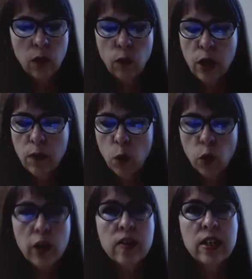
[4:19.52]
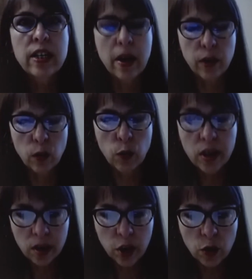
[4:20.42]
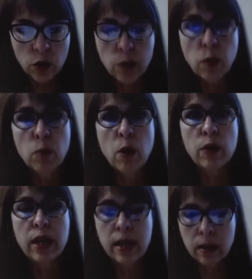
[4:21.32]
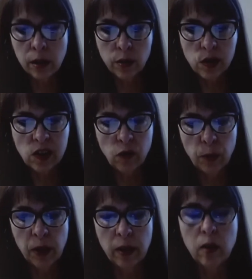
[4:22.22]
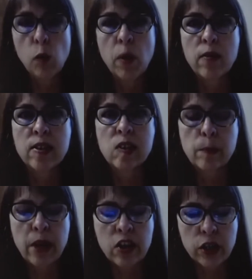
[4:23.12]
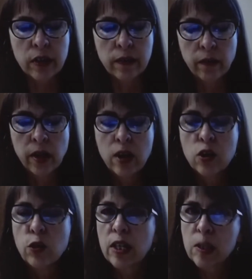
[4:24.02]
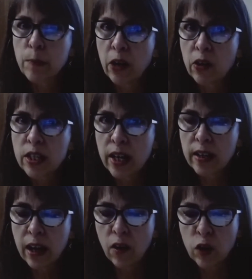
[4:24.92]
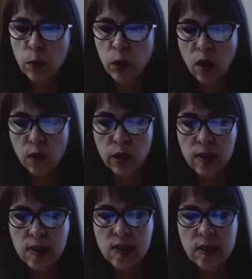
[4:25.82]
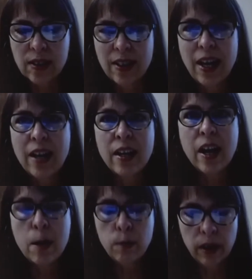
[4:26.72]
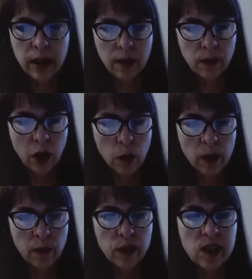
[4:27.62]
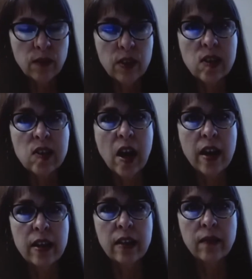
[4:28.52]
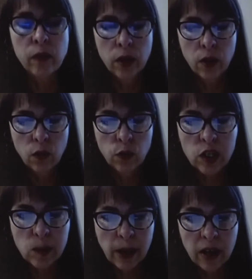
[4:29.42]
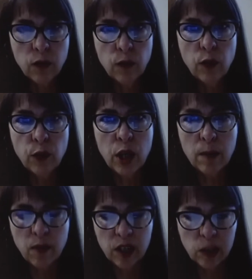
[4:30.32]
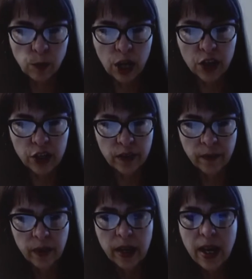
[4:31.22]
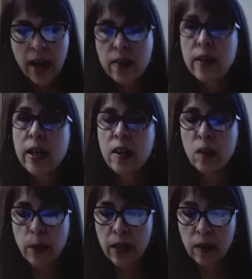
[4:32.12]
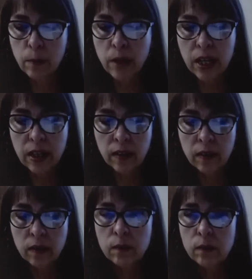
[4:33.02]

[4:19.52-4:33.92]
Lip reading: We will work together with you to promote inclusive political participation, transparent and accountable governance, an enabling environment for civil society, respect for freedom of expression, and an independent media,